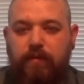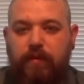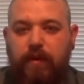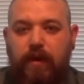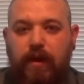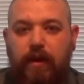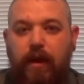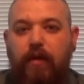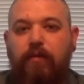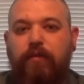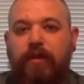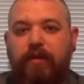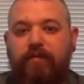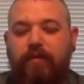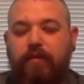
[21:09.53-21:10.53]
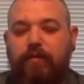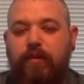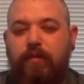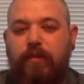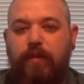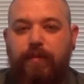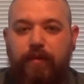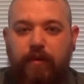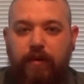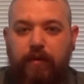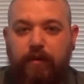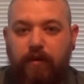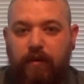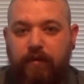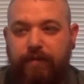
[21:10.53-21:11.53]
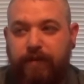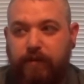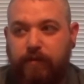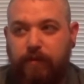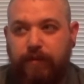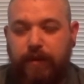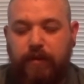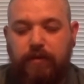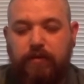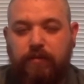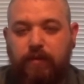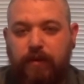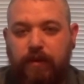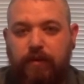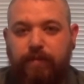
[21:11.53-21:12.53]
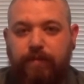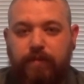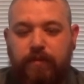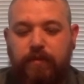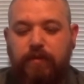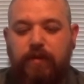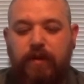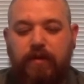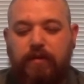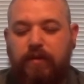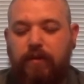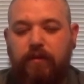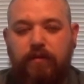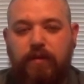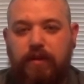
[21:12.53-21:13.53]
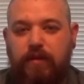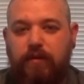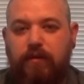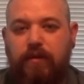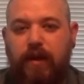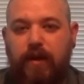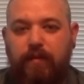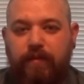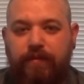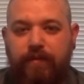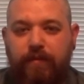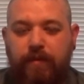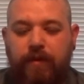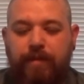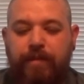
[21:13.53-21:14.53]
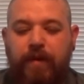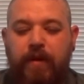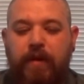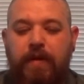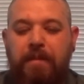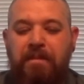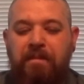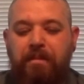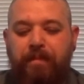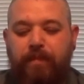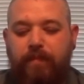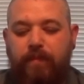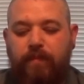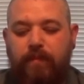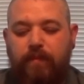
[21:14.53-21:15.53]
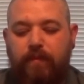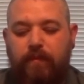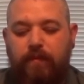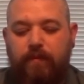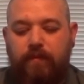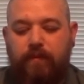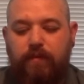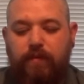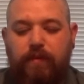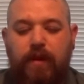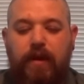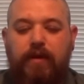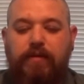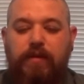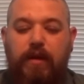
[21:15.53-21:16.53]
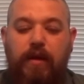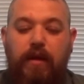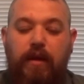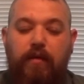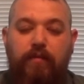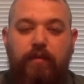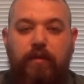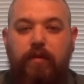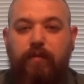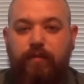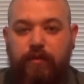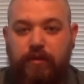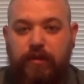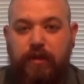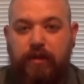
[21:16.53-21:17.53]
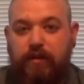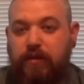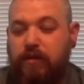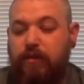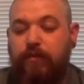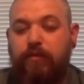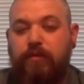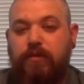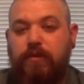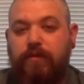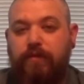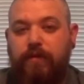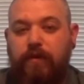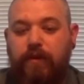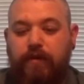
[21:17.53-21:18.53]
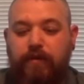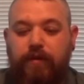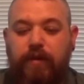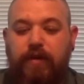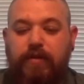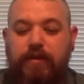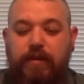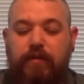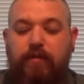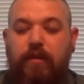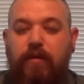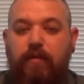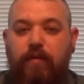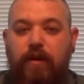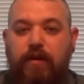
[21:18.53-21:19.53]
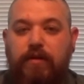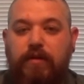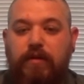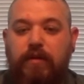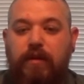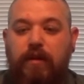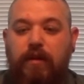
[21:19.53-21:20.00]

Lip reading: And I will definitely put them up on our Facebook page as well, so you guys can go take a look at them if you want. So guys, I really appreciate the support so far, and you guys sticking around and watching.